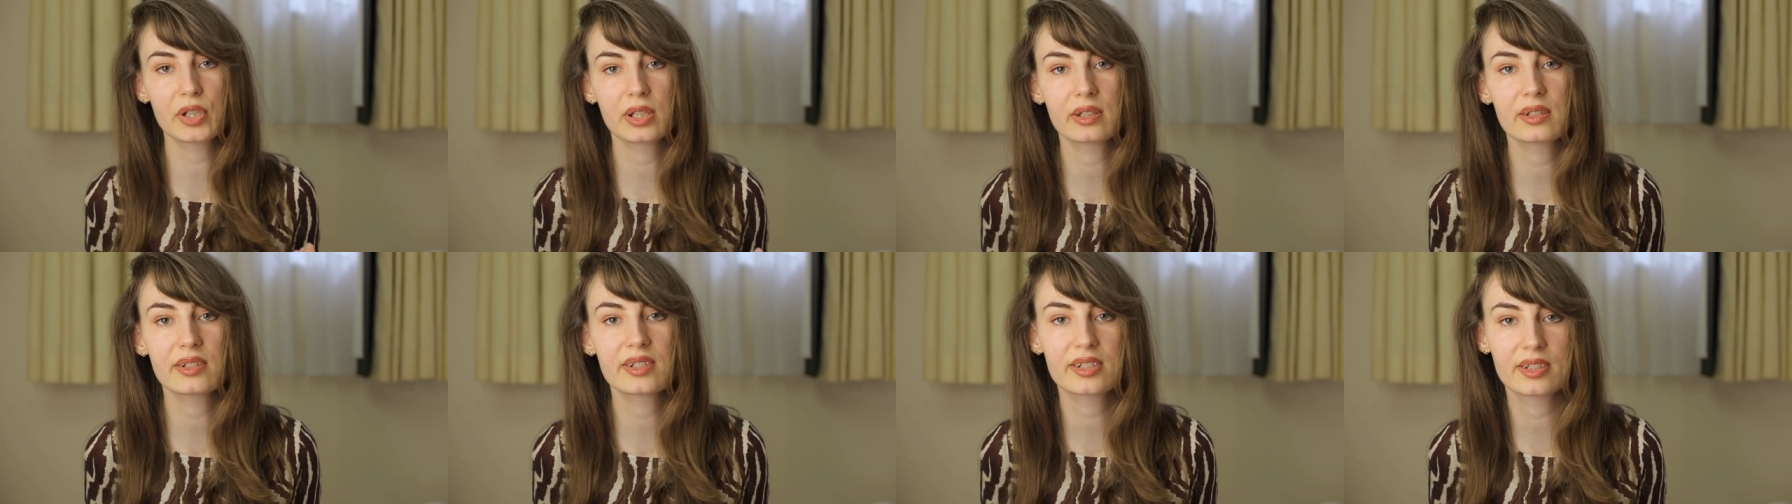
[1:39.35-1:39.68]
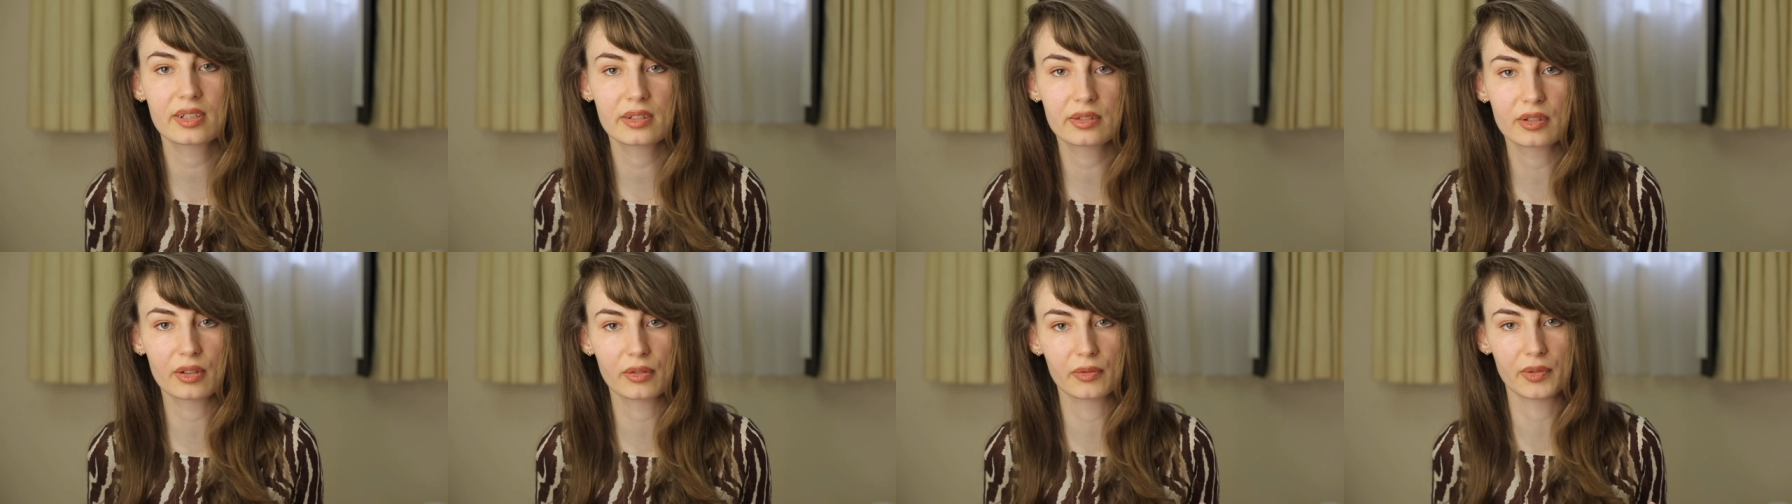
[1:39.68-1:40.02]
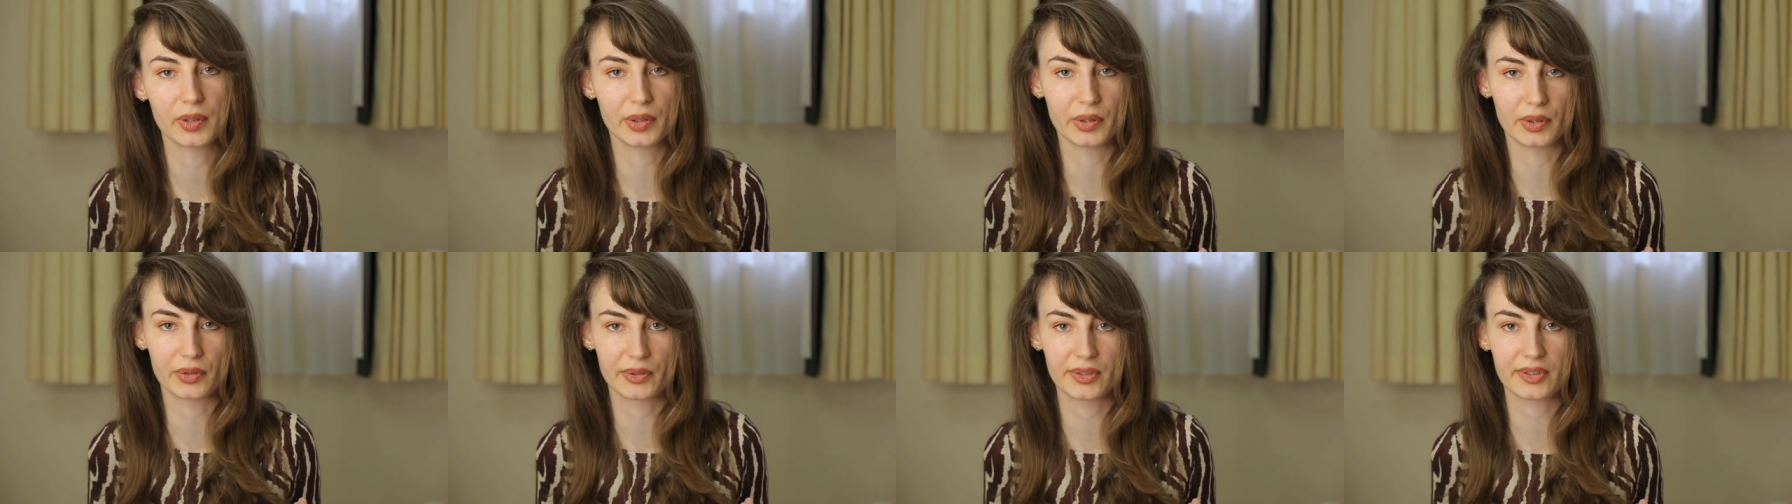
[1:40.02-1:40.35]
to consider
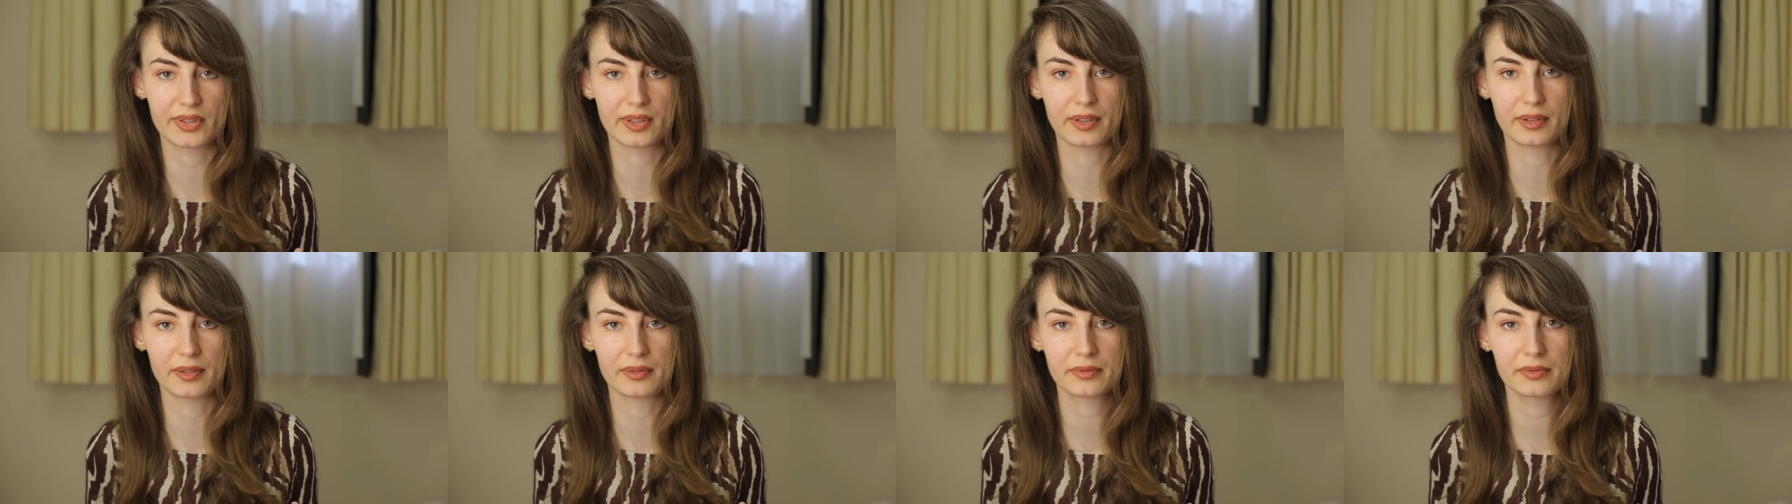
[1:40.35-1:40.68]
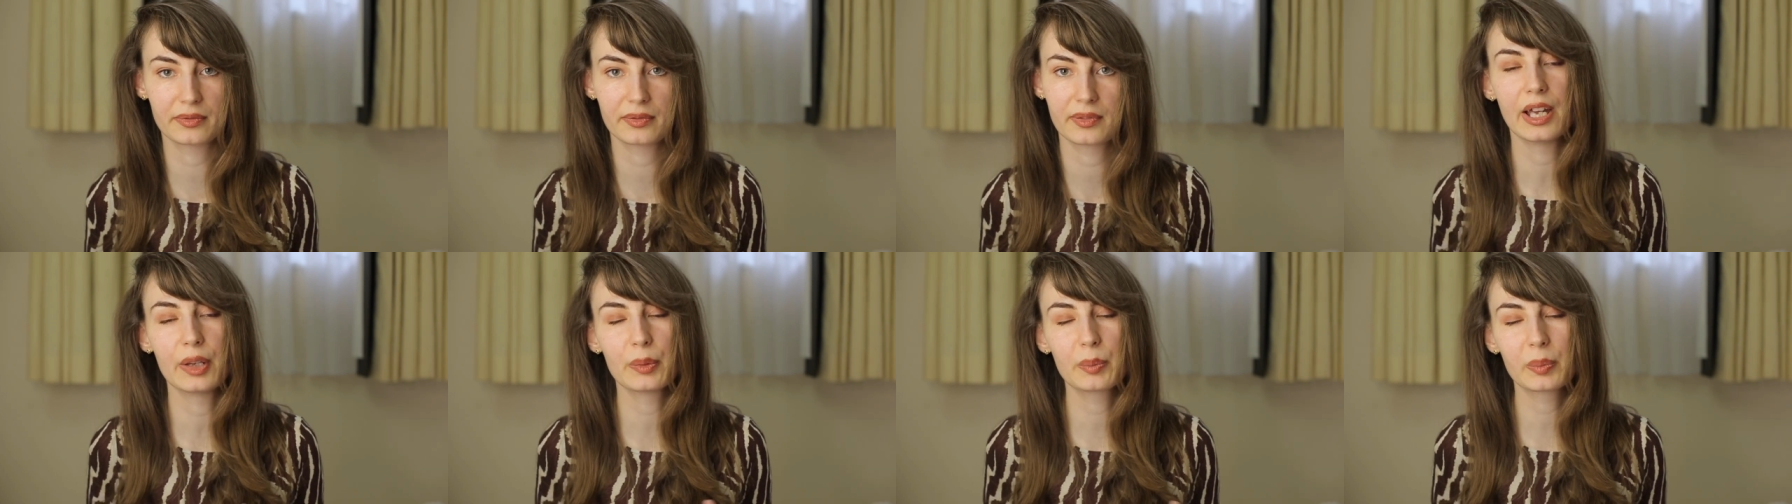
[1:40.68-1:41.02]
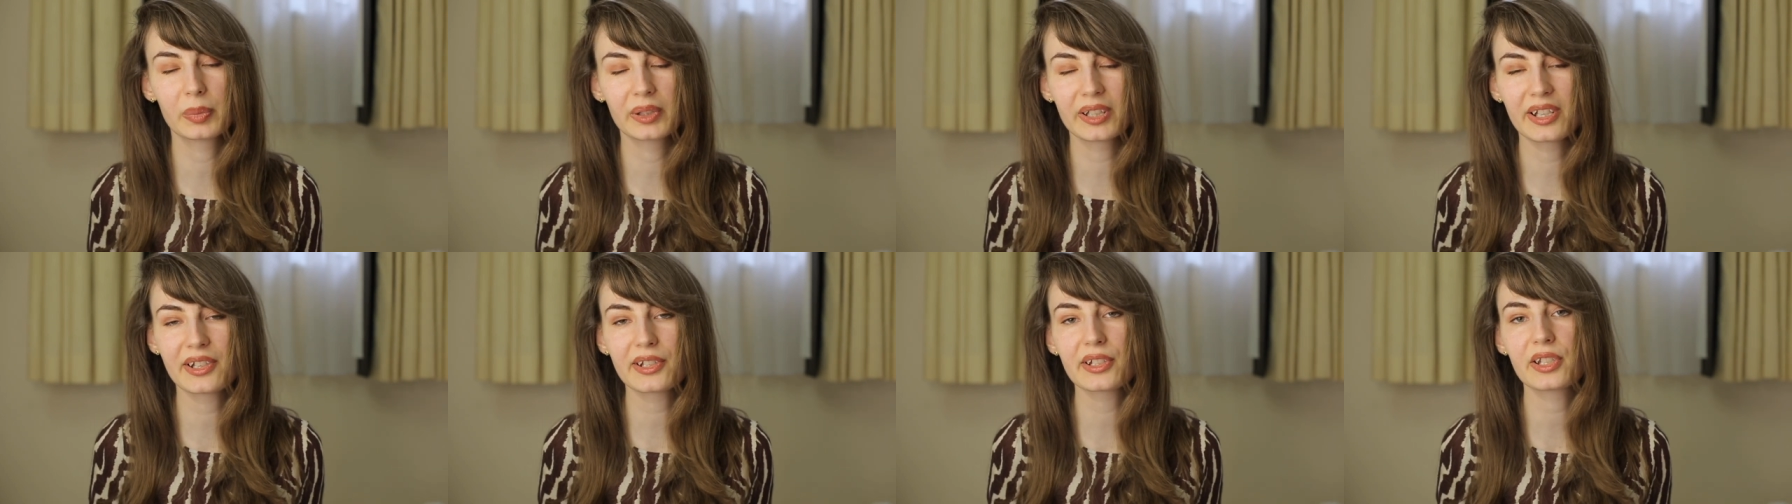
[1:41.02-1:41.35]
for yourself. And
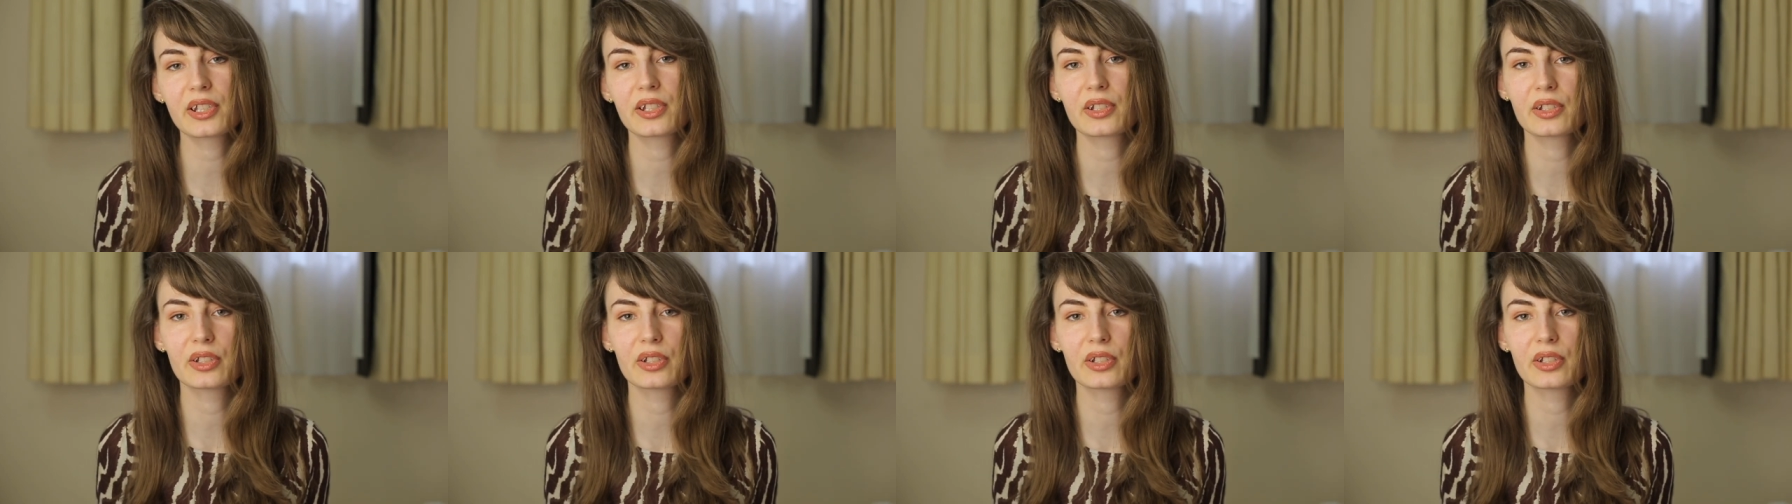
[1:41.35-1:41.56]
please